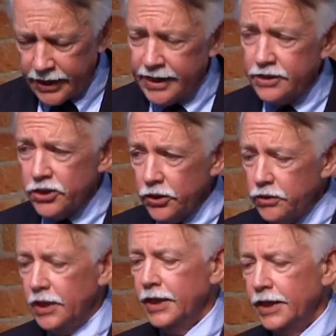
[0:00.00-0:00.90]
And
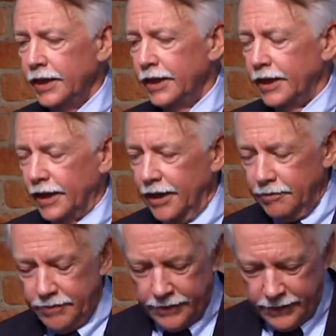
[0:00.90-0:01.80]
so,
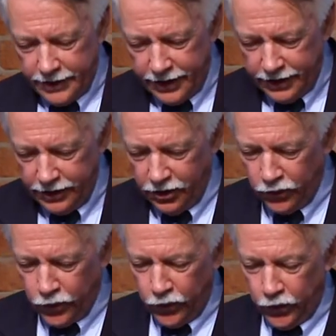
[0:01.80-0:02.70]
um, the, you
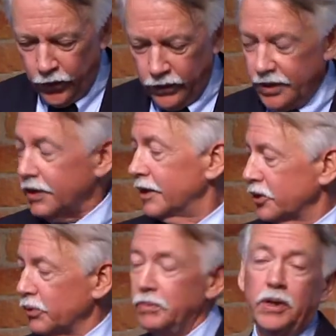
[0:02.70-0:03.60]
know, th
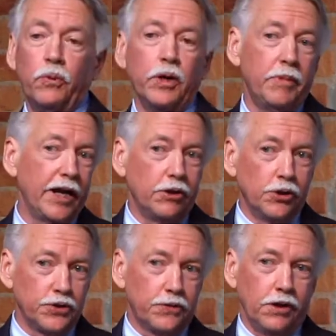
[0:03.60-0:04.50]
this would have been one of my
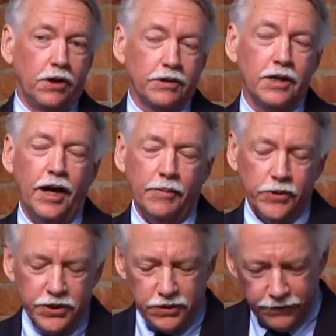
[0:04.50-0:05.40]
goals for a long time
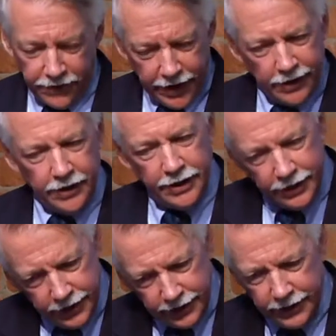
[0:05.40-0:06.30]
was to finally
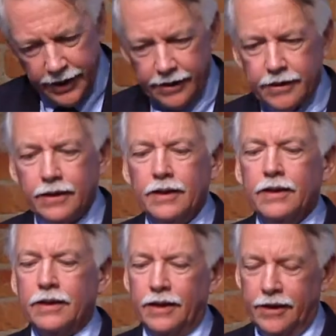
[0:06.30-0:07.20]
get
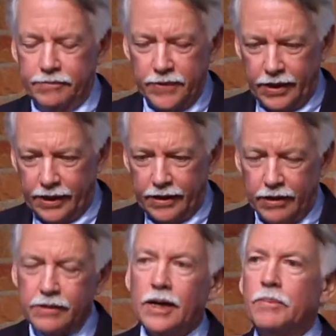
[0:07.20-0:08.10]
uh,
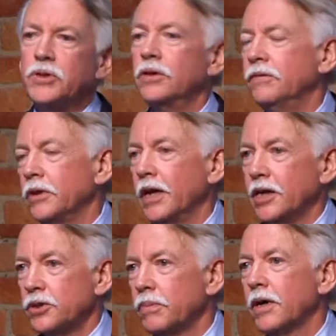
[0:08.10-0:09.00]
our opportunity for the
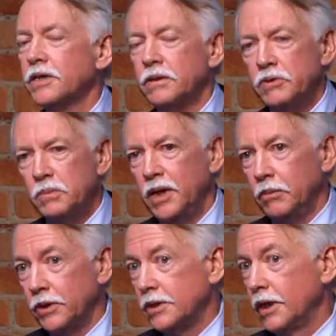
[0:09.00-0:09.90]
National Park Service to be
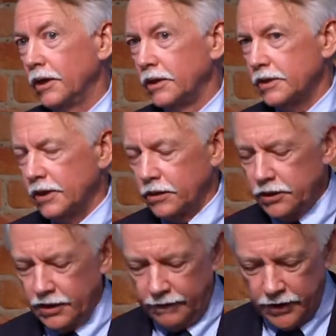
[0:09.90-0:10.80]
able to tell the
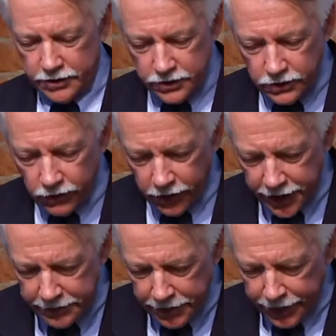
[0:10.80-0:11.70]
Chavez
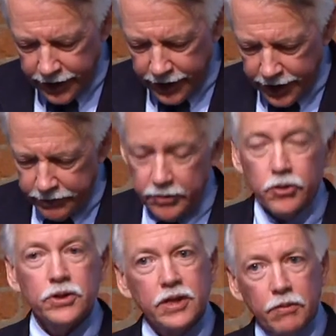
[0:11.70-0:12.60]
story. Um, and of
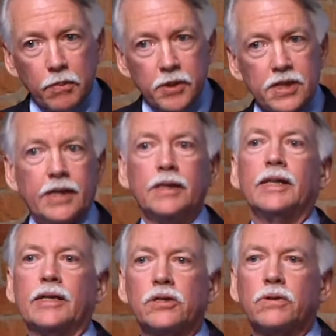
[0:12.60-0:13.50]
course, they were protecting
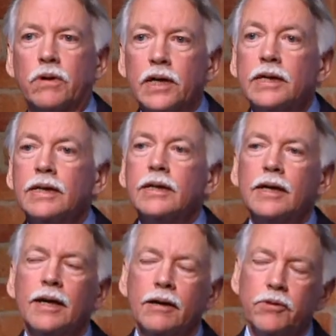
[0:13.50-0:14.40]
that story
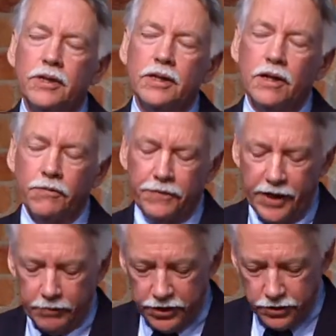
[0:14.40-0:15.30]
uh, within their
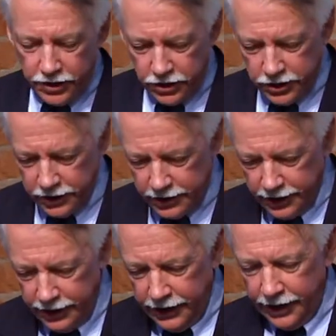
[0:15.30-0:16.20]
family traditions.
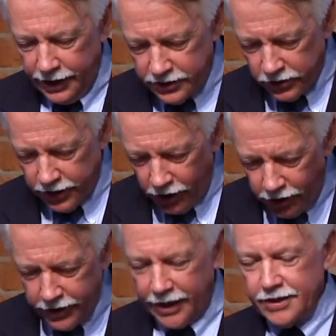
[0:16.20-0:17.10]
And so they
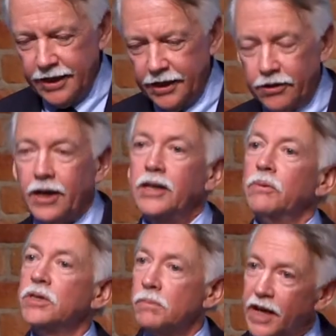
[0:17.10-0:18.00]
all got together and they
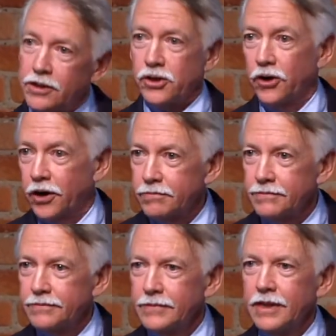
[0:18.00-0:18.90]
went to Manzanar,
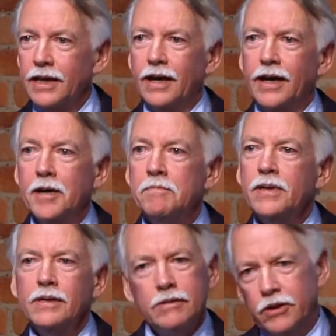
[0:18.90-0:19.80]
um,
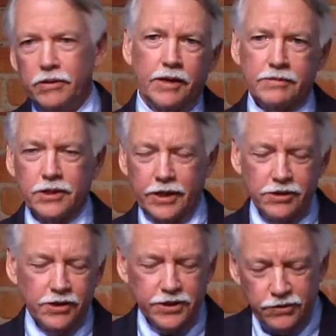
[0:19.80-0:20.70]
you know, not
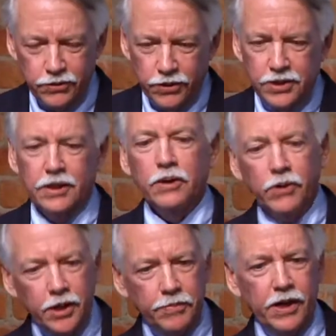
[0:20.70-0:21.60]
talking to us, of course. And they
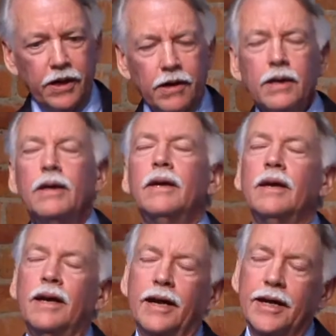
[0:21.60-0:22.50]
went up there
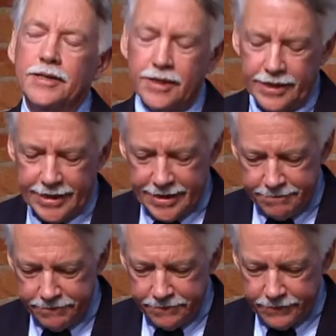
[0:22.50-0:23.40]
and
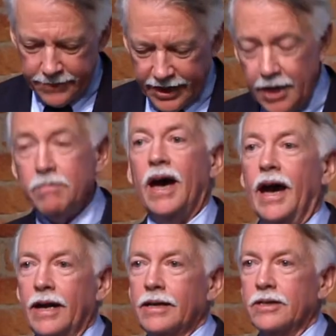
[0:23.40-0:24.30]
um, came
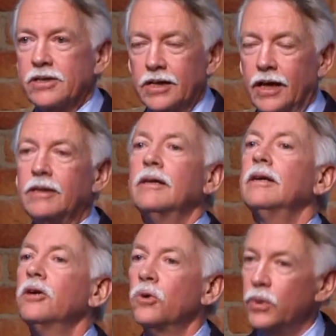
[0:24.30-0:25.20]
back and said,
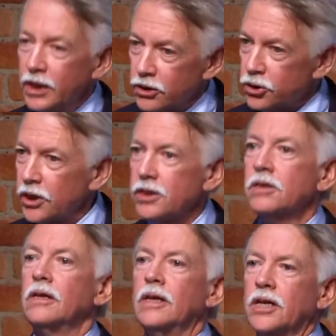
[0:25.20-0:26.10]
we can
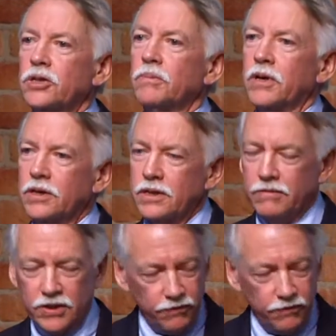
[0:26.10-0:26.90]
trust the National Park Service.